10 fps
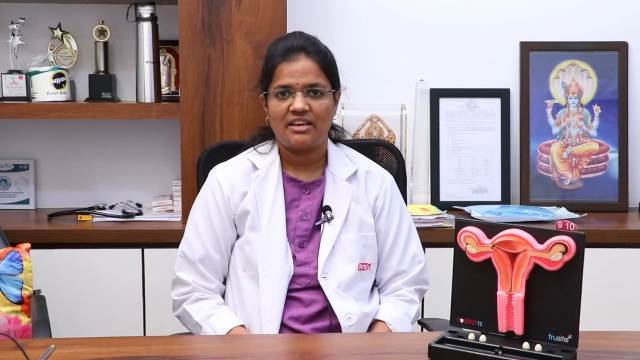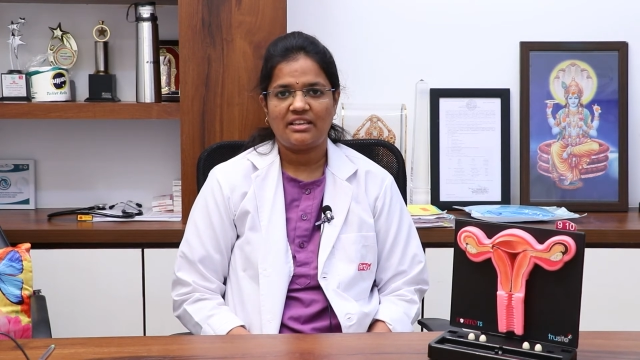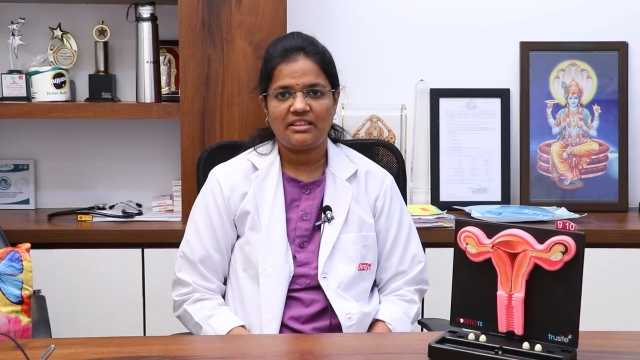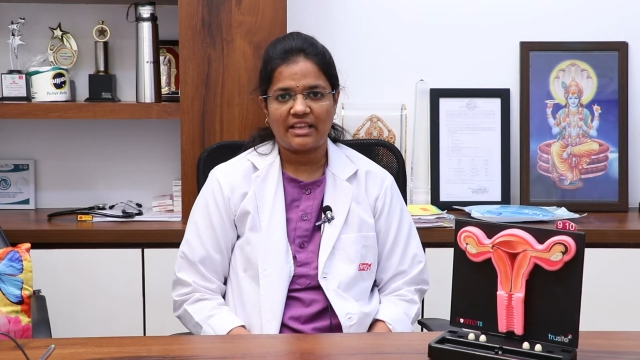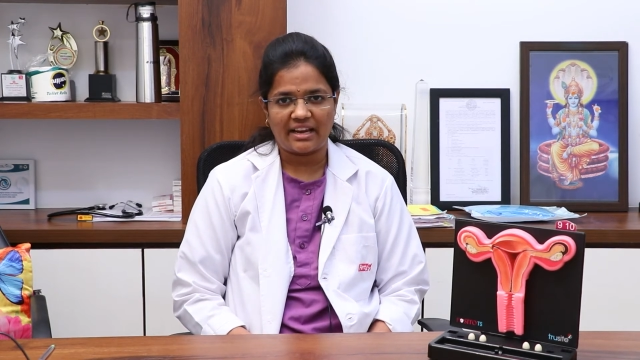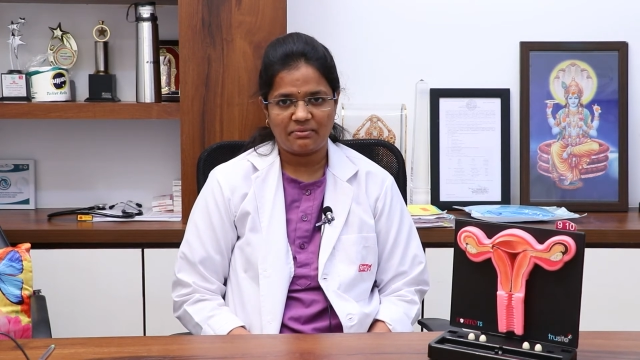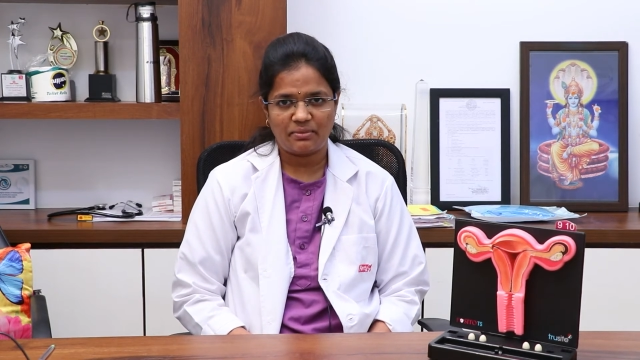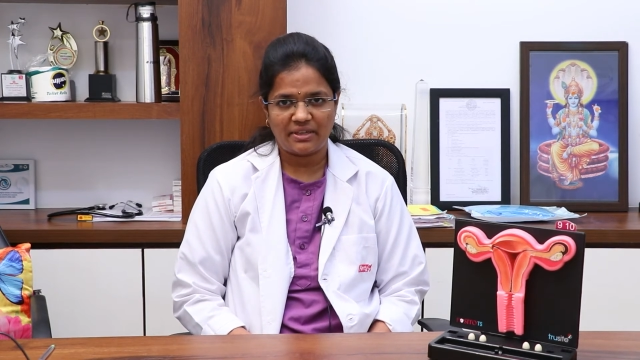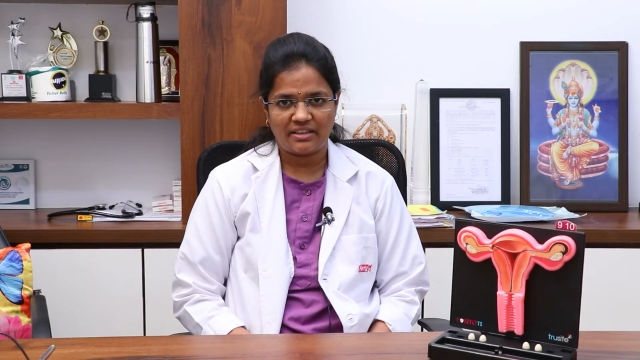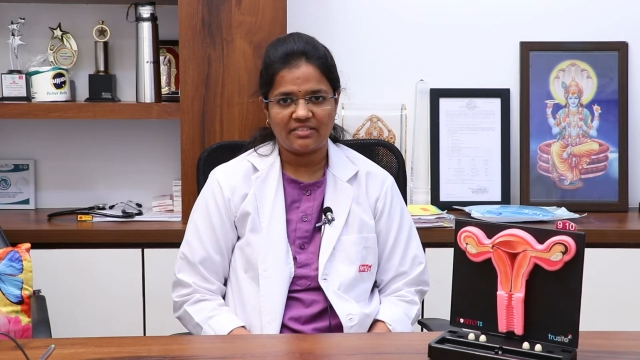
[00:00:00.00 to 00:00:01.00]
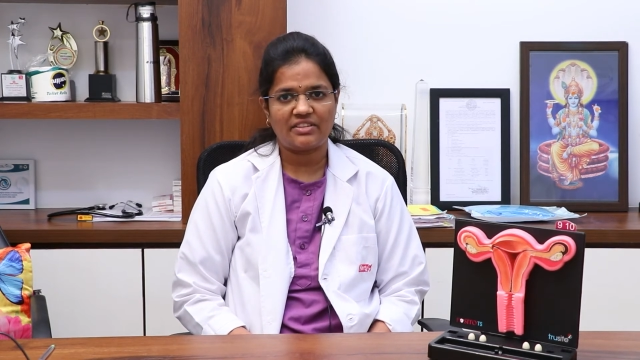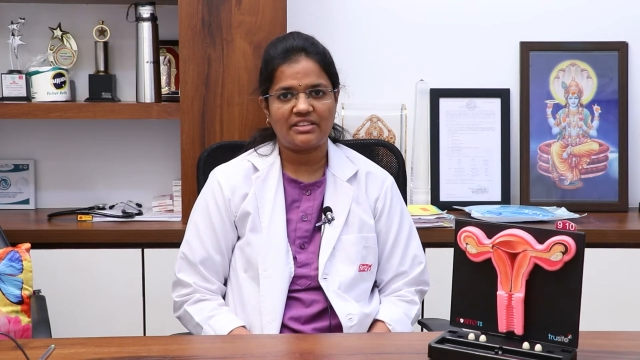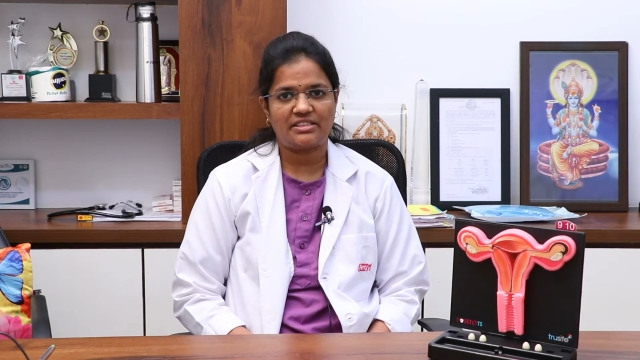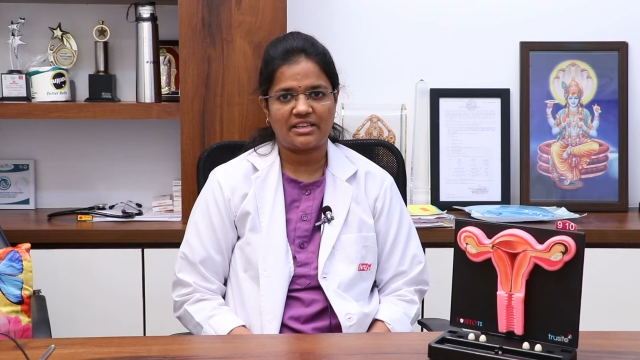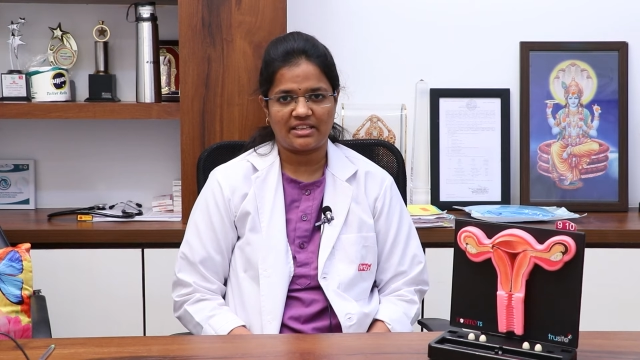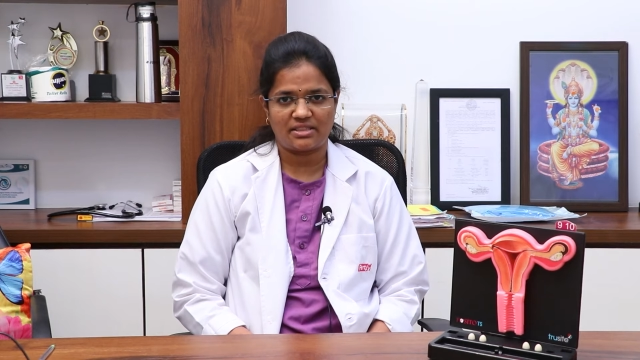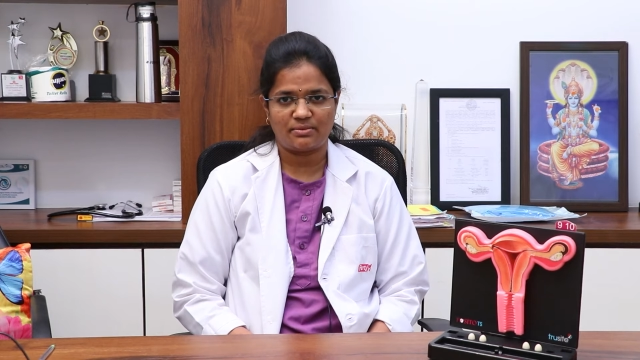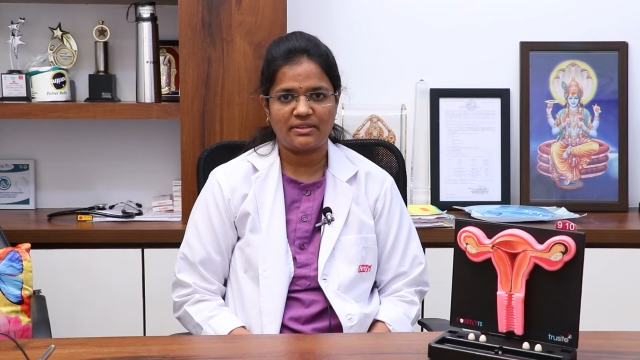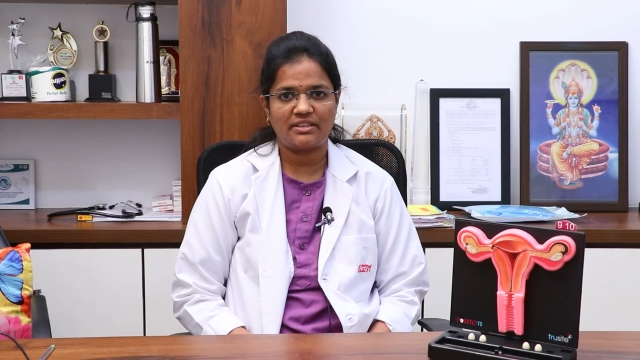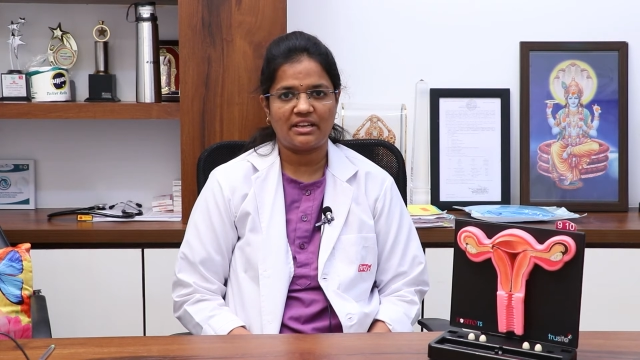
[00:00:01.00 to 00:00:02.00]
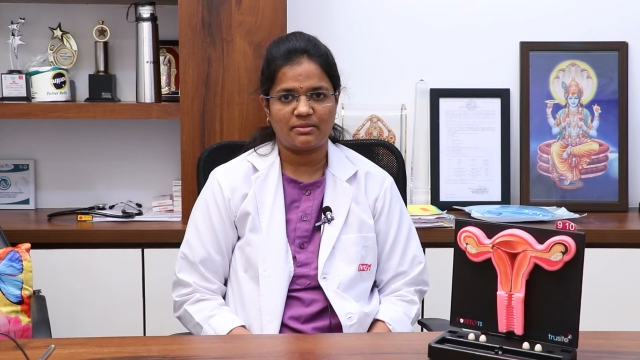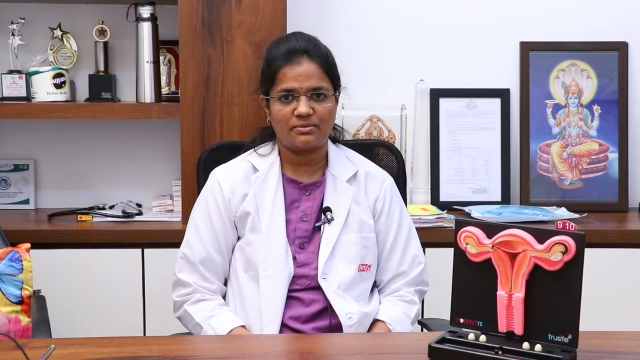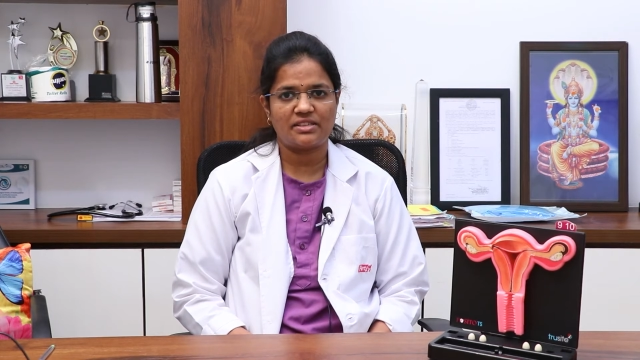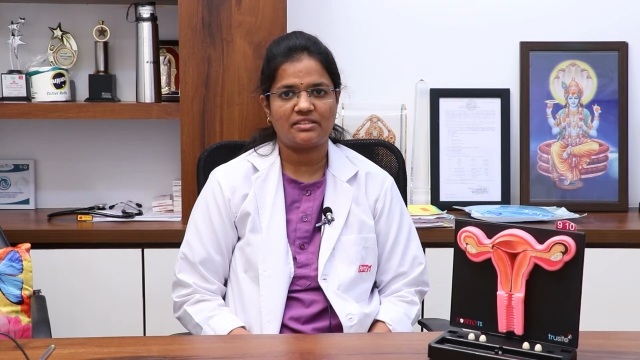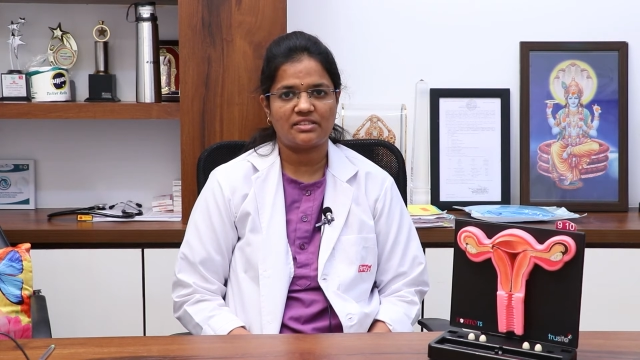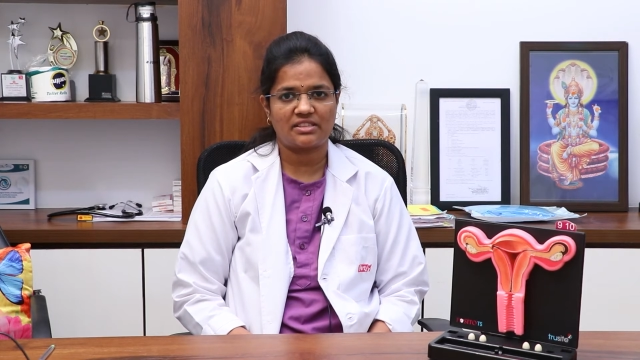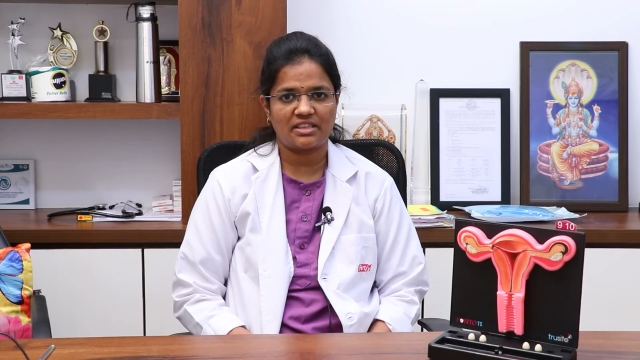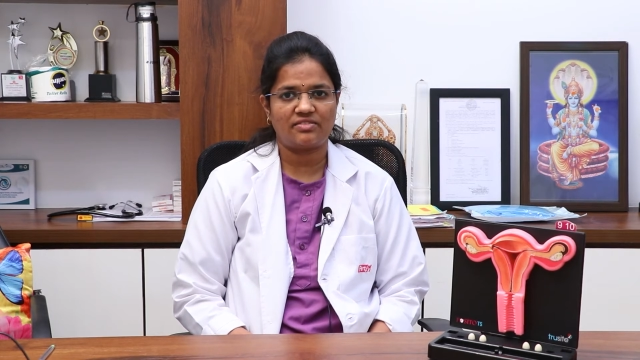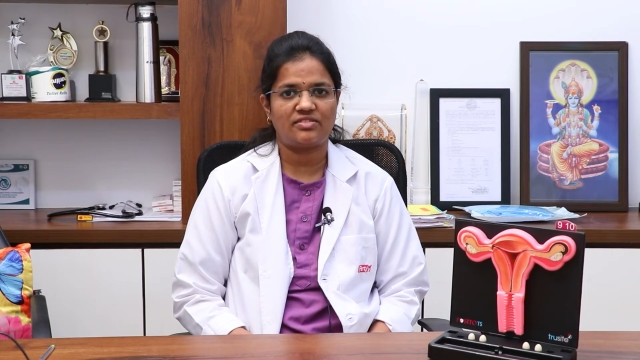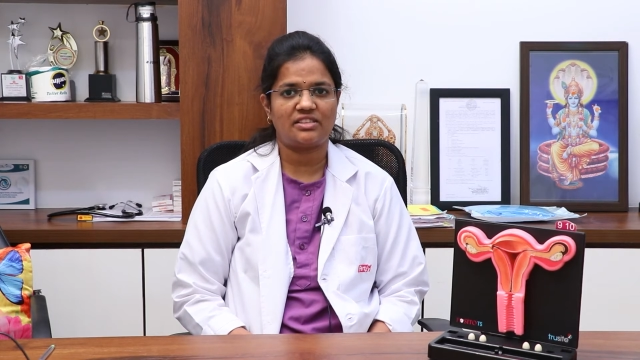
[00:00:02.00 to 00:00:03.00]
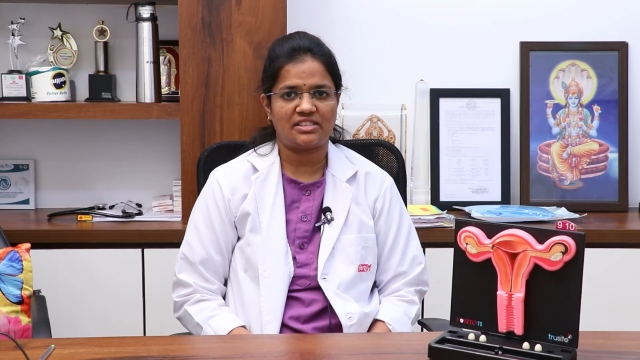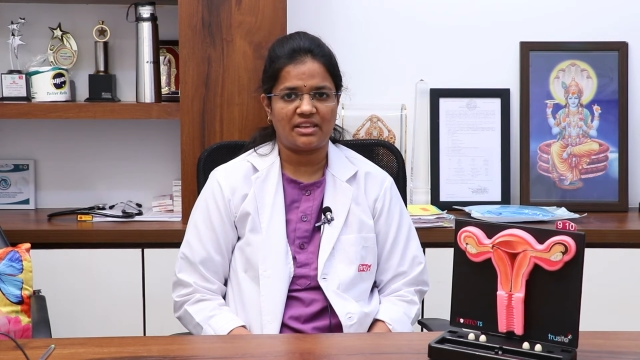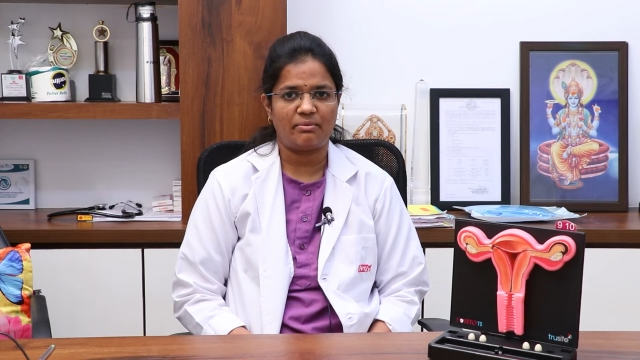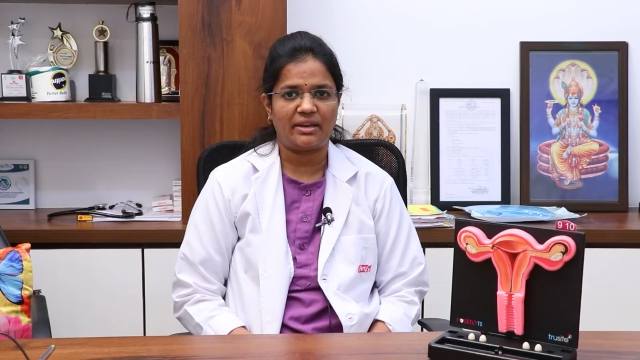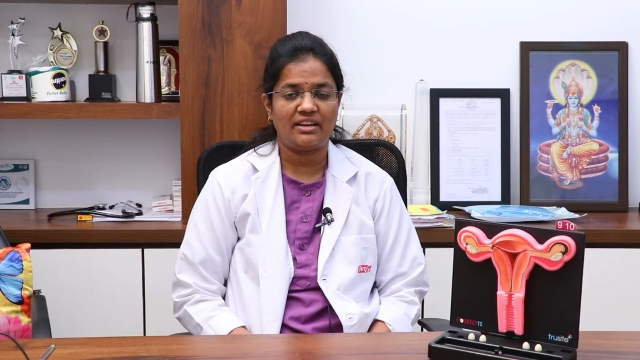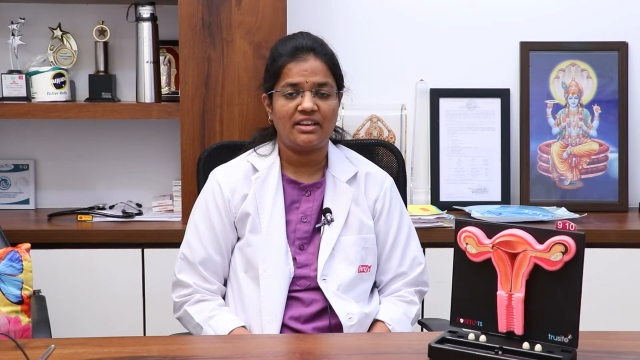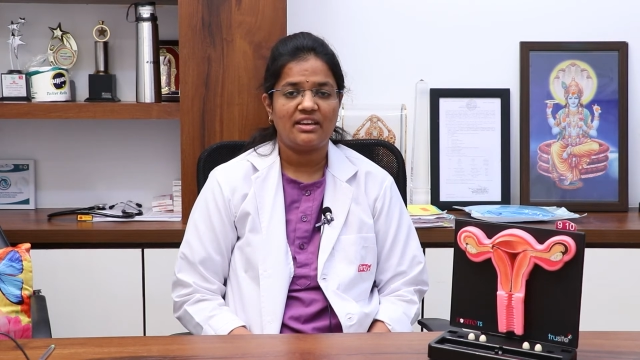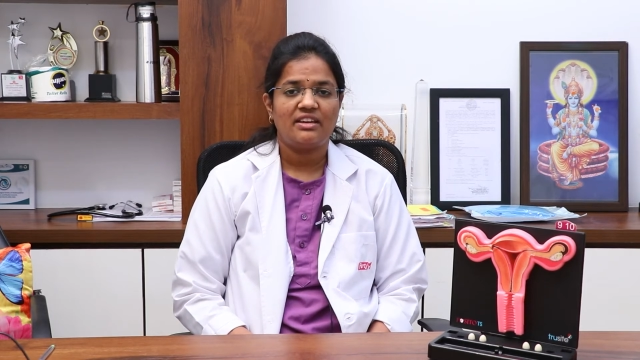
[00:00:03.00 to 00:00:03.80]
In that period when this husband comes and gives the semen,